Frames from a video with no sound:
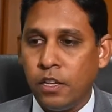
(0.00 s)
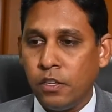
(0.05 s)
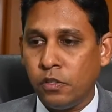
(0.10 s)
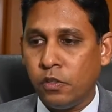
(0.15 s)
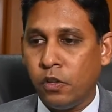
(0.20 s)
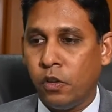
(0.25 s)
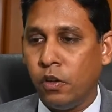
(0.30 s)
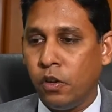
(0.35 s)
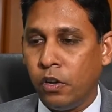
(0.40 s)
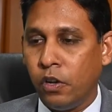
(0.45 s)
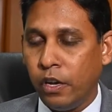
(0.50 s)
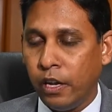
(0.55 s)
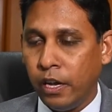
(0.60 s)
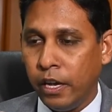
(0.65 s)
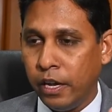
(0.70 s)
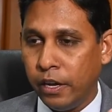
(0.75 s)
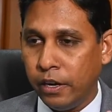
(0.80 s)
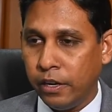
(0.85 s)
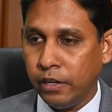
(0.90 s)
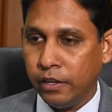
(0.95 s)
So
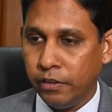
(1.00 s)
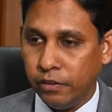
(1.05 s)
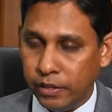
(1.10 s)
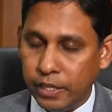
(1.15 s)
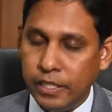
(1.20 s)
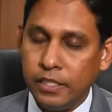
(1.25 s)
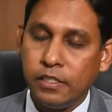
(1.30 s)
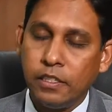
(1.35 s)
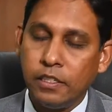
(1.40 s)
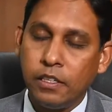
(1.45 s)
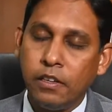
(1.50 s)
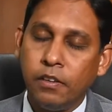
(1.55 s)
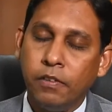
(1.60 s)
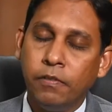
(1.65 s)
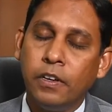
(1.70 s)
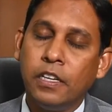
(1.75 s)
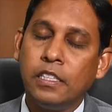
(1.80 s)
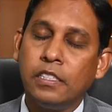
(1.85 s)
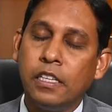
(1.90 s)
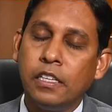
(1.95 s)
risk
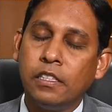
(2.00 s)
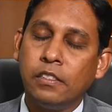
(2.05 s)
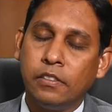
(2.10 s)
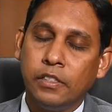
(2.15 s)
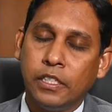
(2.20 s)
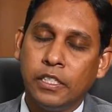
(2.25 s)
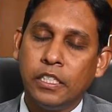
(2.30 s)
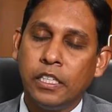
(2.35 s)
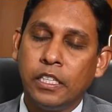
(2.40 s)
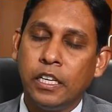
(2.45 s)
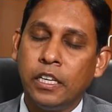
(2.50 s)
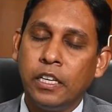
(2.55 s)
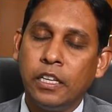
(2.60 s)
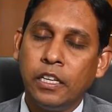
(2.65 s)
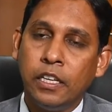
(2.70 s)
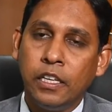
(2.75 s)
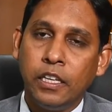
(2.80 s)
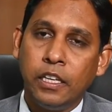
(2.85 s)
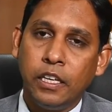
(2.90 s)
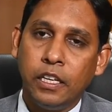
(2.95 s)
versus
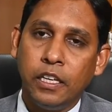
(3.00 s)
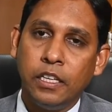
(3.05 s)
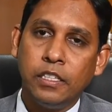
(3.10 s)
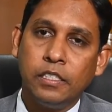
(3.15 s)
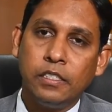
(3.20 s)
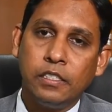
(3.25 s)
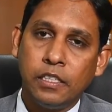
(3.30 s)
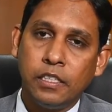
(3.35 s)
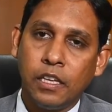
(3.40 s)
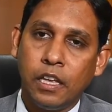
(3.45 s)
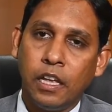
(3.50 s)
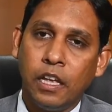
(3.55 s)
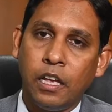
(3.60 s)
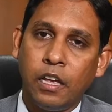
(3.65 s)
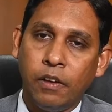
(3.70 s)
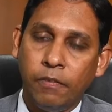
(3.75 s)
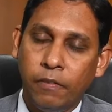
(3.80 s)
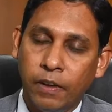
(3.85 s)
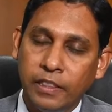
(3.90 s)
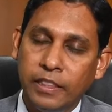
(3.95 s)
return is
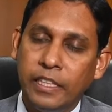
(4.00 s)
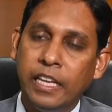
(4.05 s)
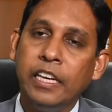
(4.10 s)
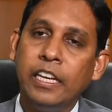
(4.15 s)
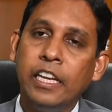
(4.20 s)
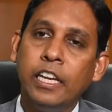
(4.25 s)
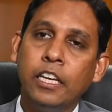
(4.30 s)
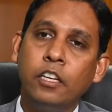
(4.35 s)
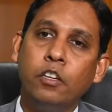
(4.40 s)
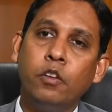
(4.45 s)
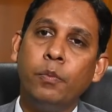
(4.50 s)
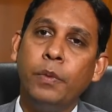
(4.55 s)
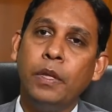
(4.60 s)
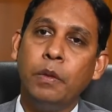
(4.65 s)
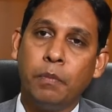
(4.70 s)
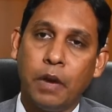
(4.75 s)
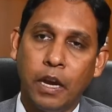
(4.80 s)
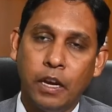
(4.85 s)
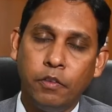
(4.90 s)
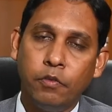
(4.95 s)
what they need to be
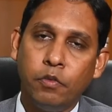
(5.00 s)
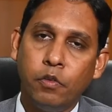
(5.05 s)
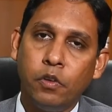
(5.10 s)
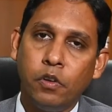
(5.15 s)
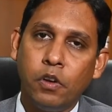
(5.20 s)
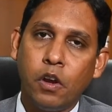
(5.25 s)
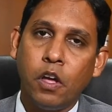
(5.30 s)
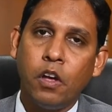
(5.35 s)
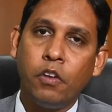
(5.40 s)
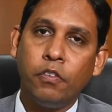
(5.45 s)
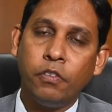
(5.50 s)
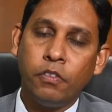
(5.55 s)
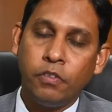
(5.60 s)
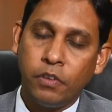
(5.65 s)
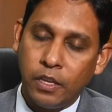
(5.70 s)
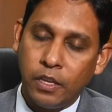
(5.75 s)
mindful of.